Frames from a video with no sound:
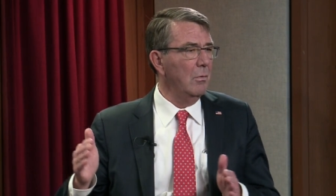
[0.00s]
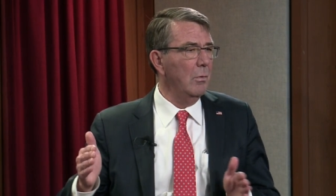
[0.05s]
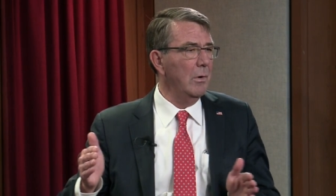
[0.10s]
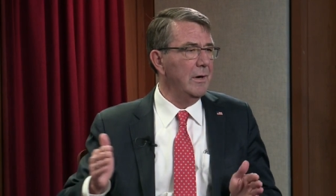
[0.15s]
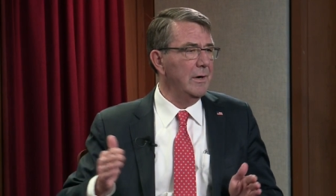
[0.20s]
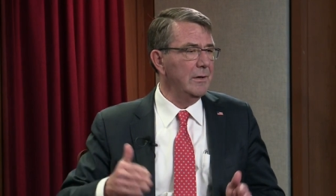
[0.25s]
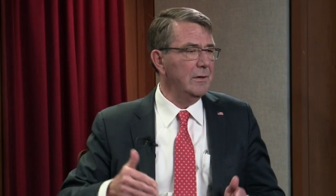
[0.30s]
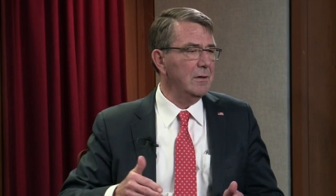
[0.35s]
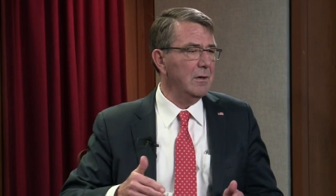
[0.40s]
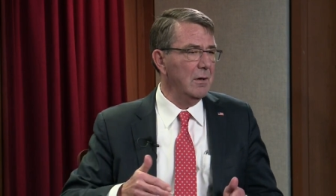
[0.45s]

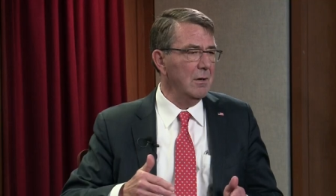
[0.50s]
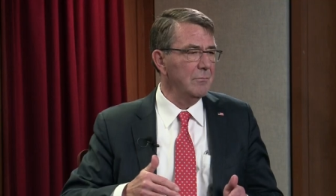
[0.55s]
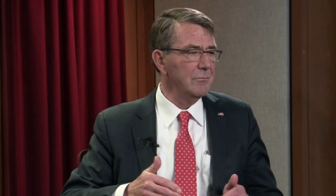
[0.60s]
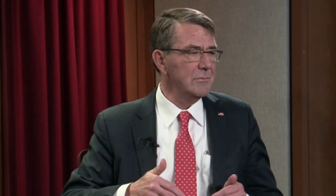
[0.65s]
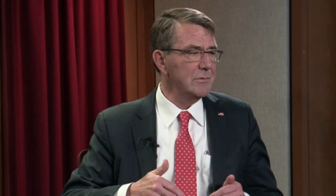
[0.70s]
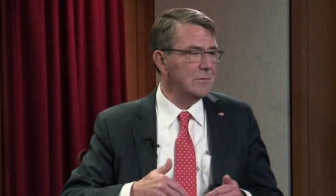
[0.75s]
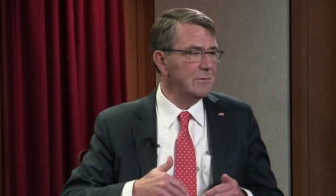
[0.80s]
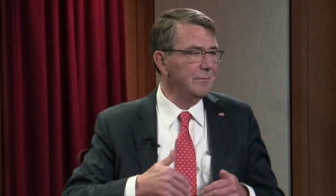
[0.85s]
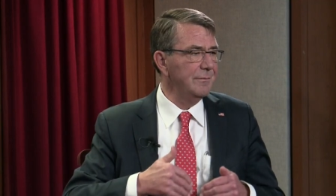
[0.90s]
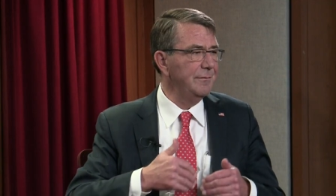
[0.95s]
when it
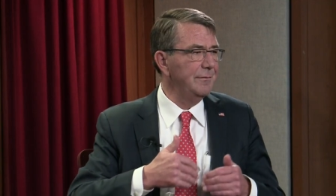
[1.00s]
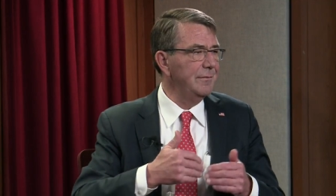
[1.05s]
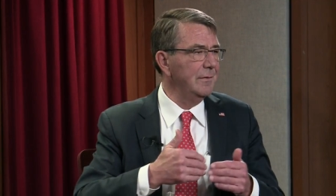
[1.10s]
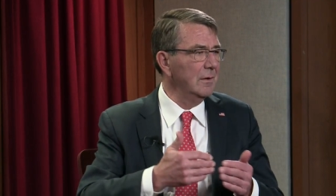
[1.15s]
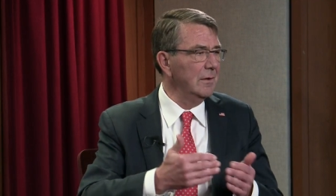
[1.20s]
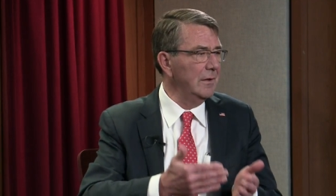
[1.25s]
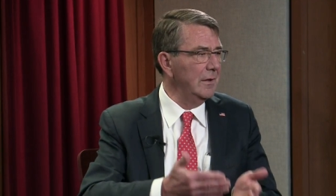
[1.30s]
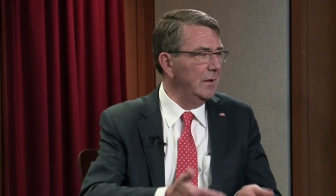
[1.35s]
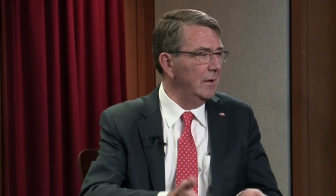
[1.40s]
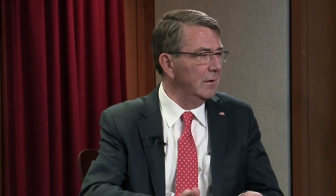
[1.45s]
comes to
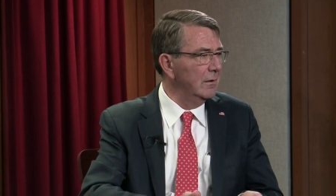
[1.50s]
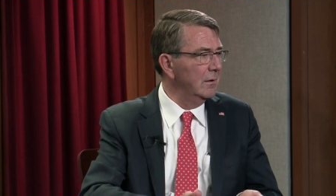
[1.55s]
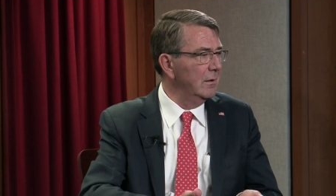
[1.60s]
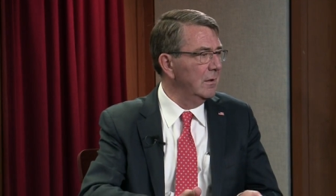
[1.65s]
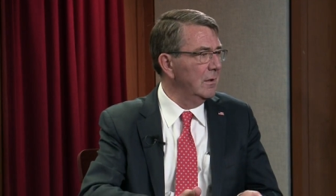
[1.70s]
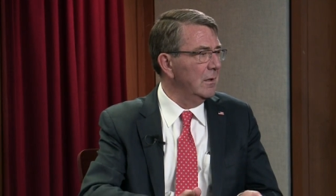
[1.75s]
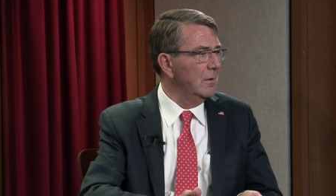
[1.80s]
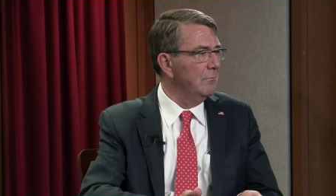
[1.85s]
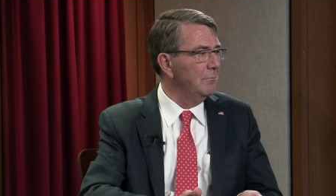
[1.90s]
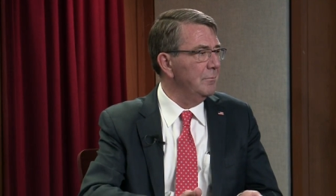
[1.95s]
filling
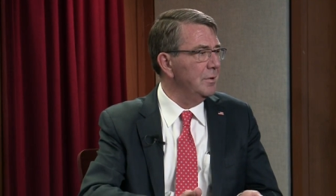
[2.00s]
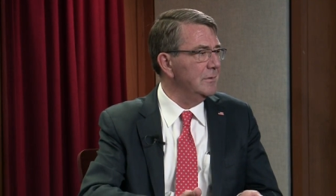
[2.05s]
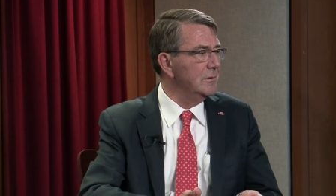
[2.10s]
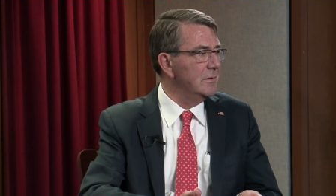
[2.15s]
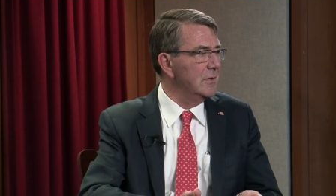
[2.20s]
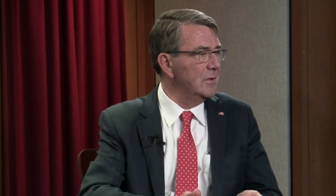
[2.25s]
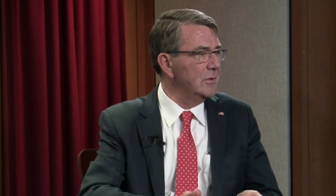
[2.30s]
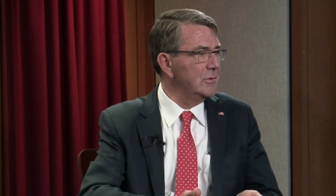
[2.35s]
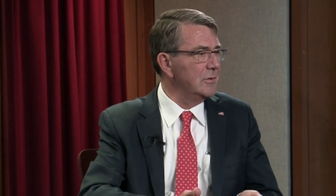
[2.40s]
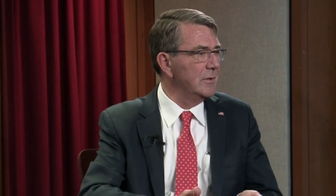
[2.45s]

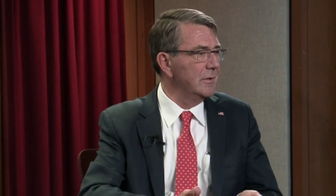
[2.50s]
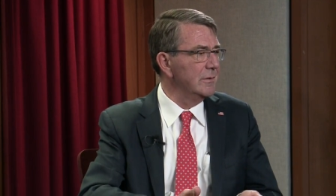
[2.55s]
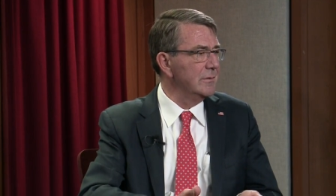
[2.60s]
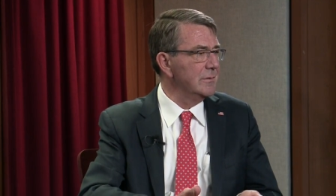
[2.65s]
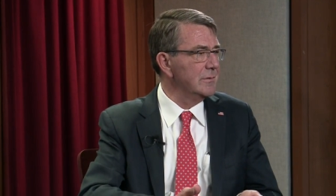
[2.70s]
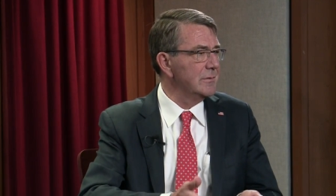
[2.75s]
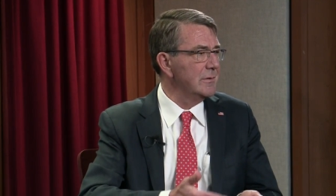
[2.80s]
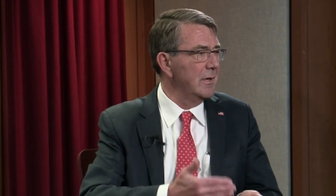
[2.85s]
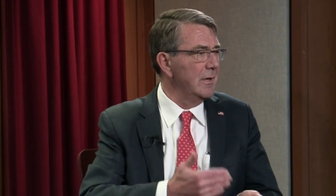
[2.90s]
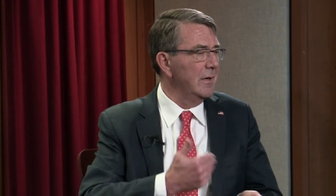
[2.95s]

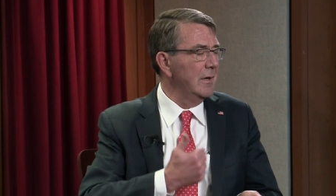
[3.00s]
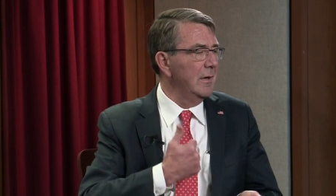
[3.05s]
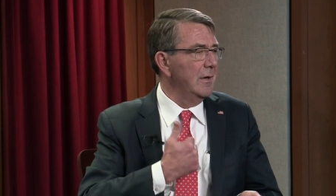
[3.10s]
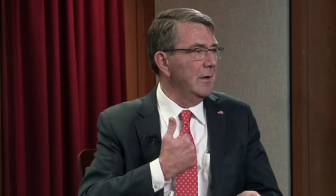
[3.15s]
positions